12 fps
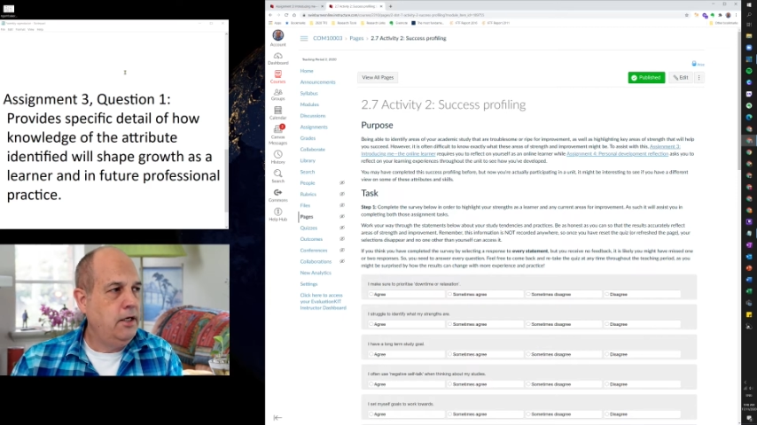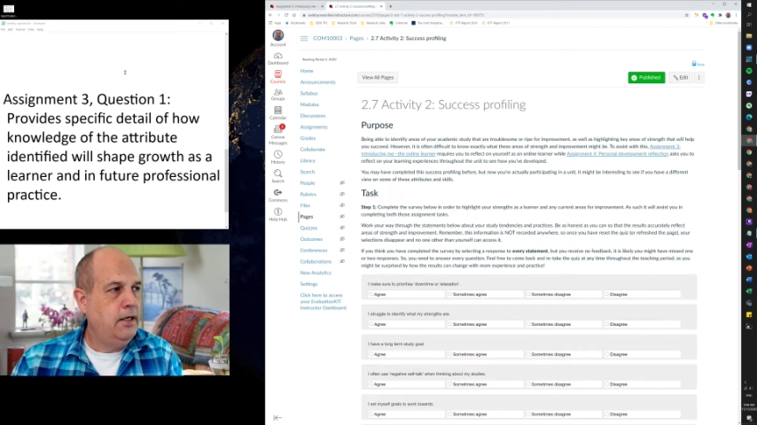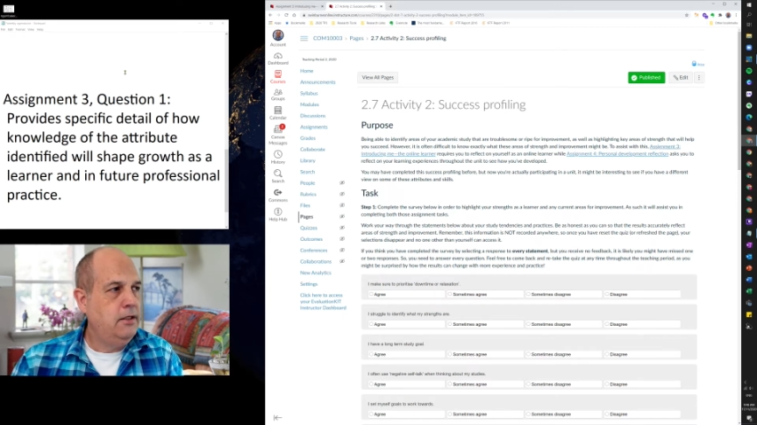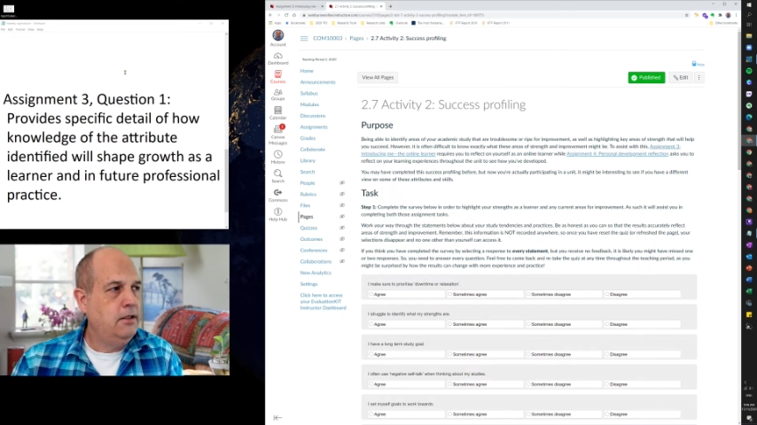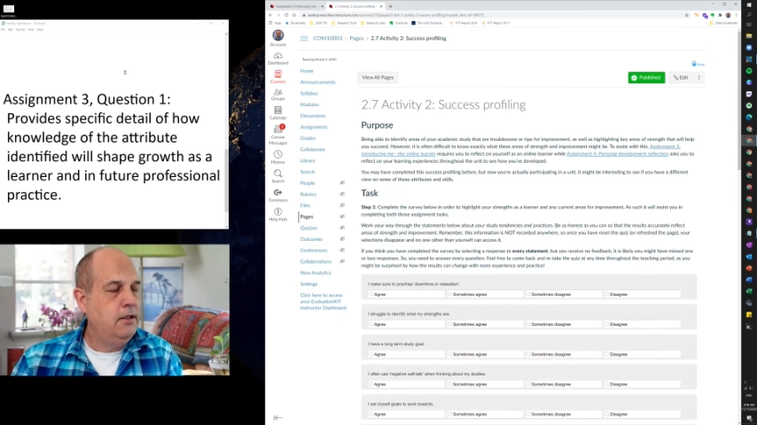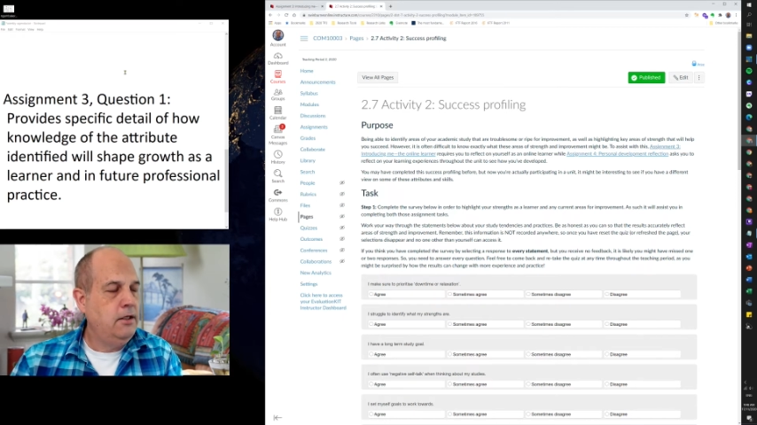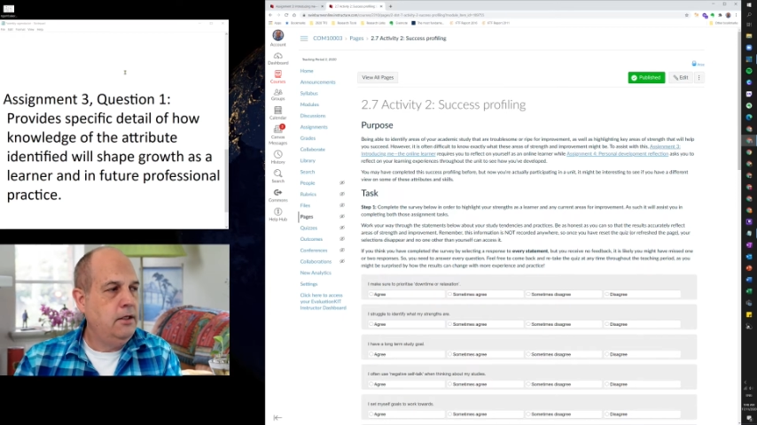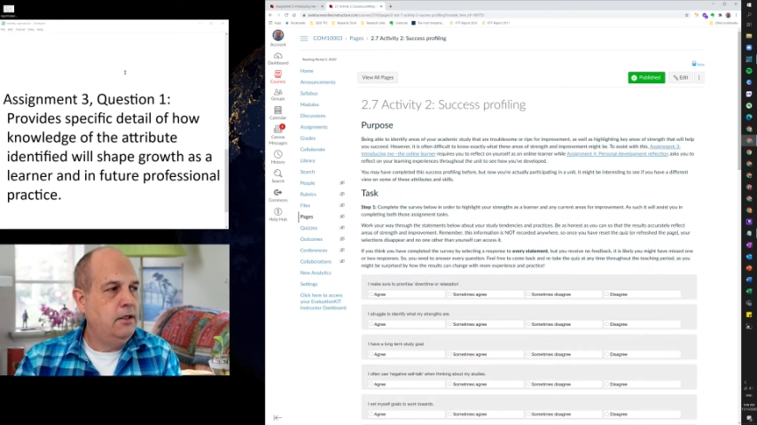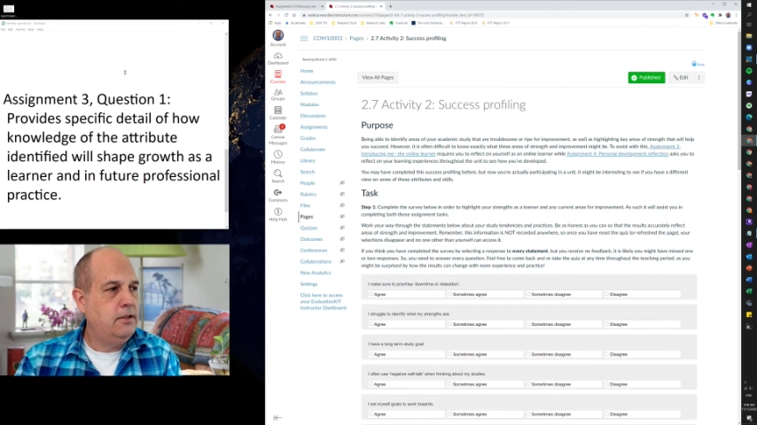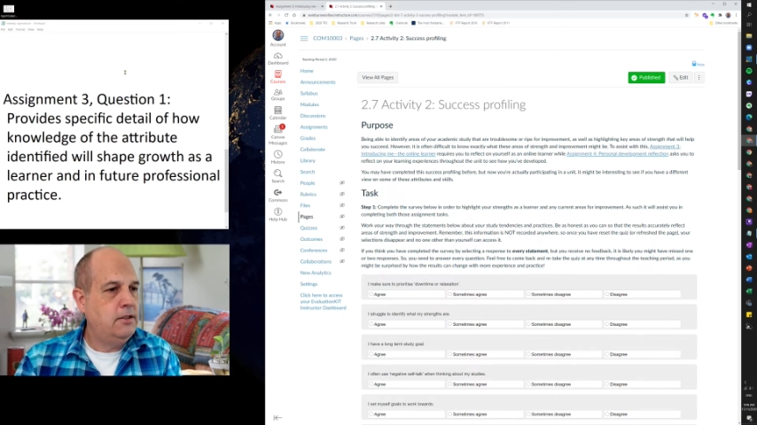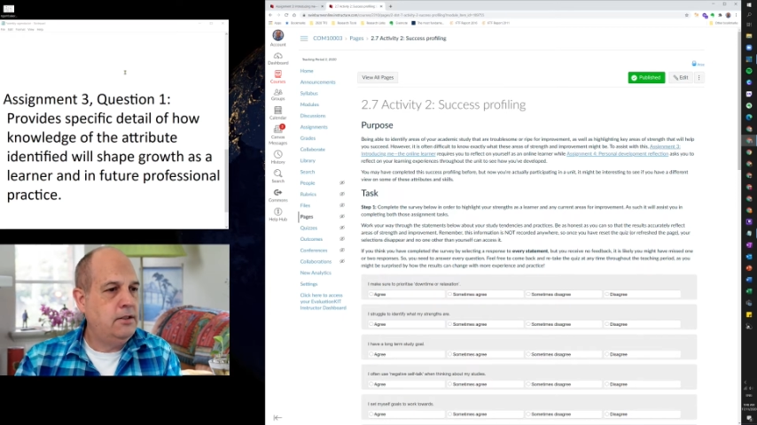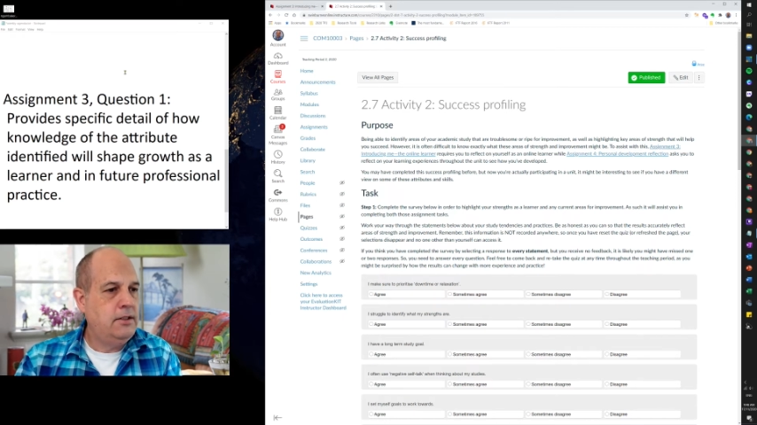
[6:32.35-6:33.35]
and
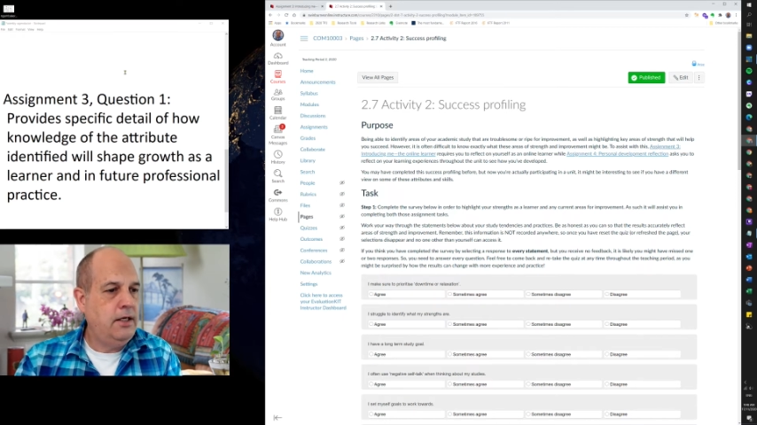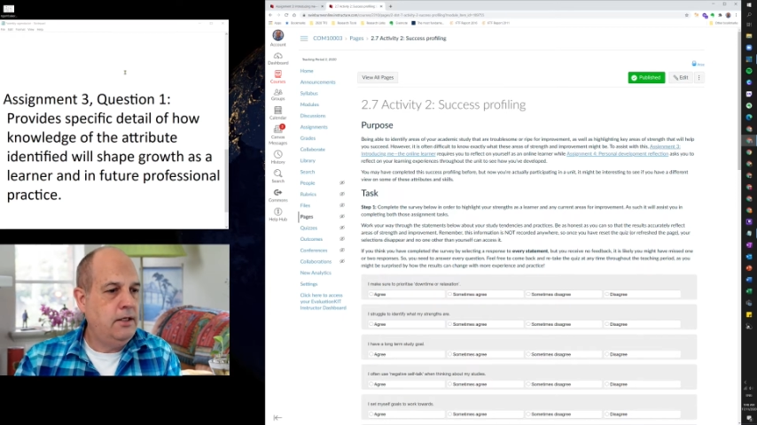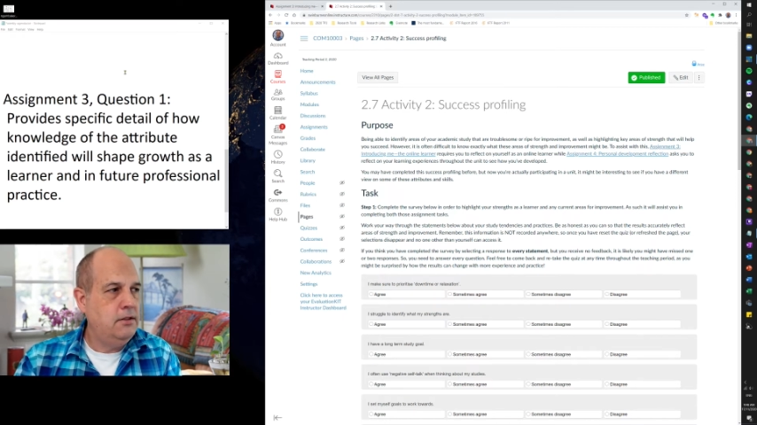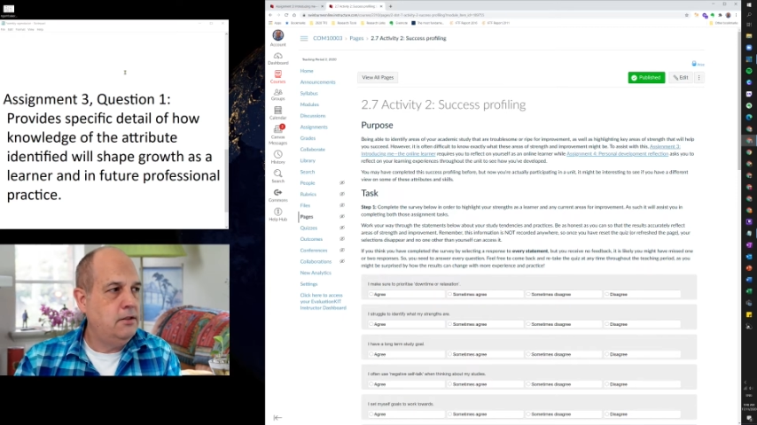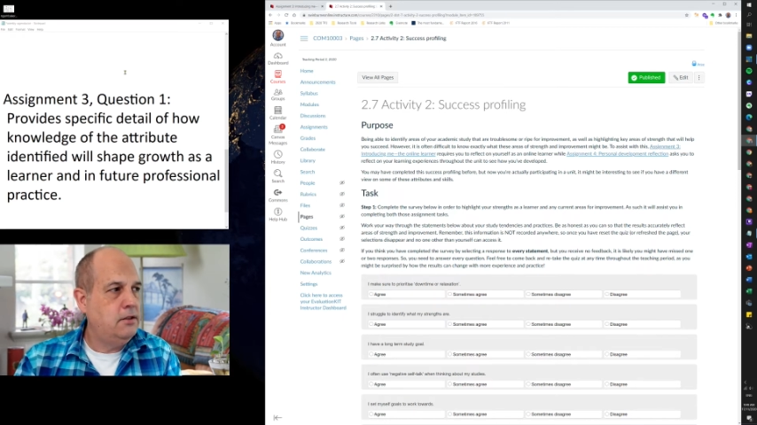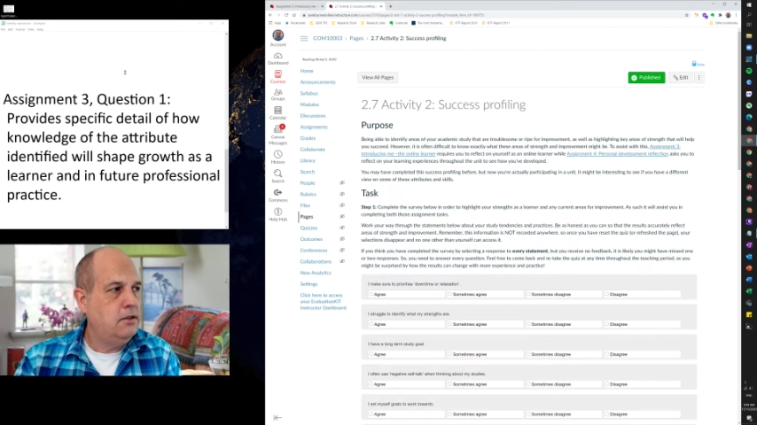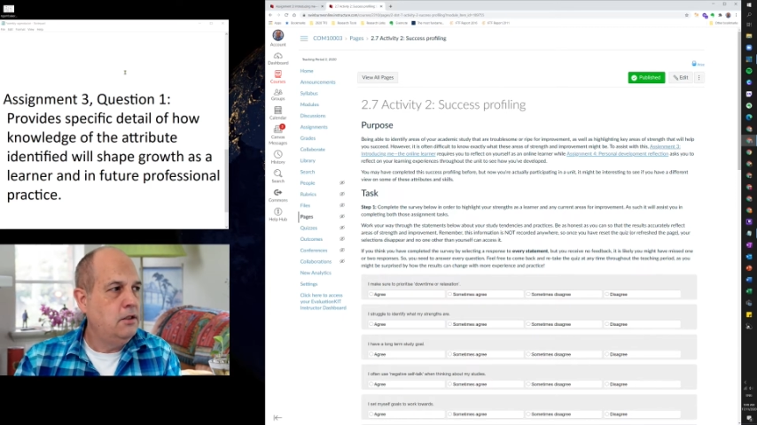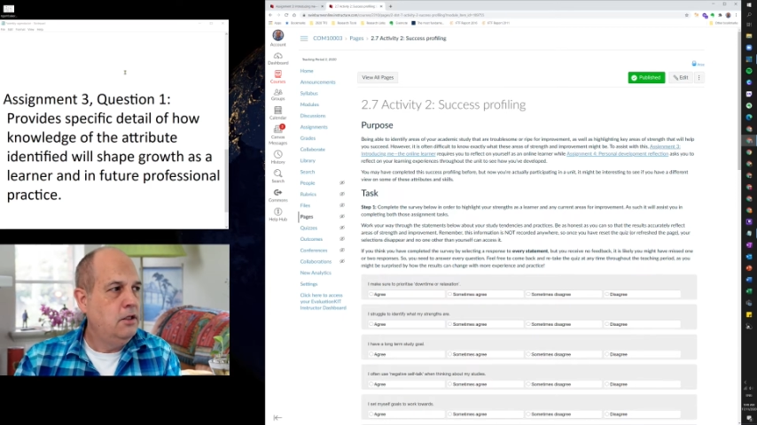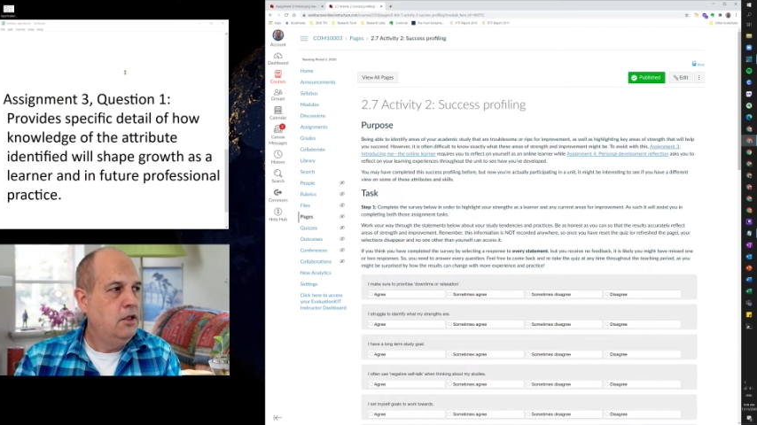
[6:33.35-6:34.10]
it says